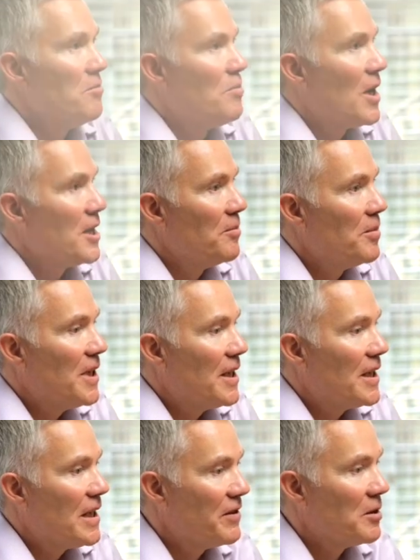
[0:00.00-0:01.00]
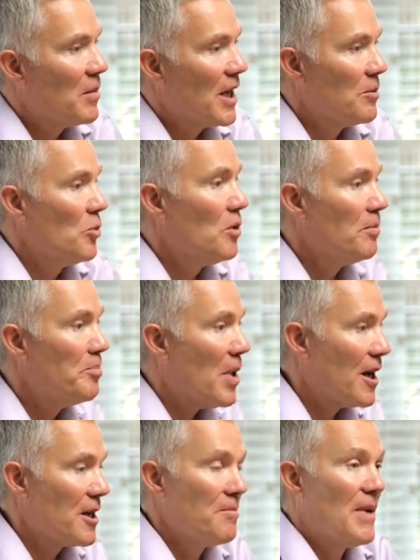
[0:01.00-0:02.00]
It might be giving back more
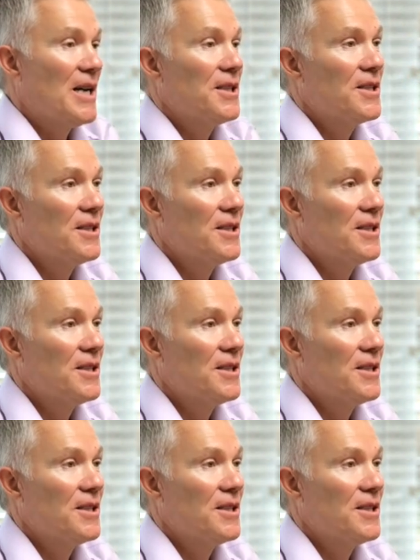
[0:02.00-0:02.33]
biomass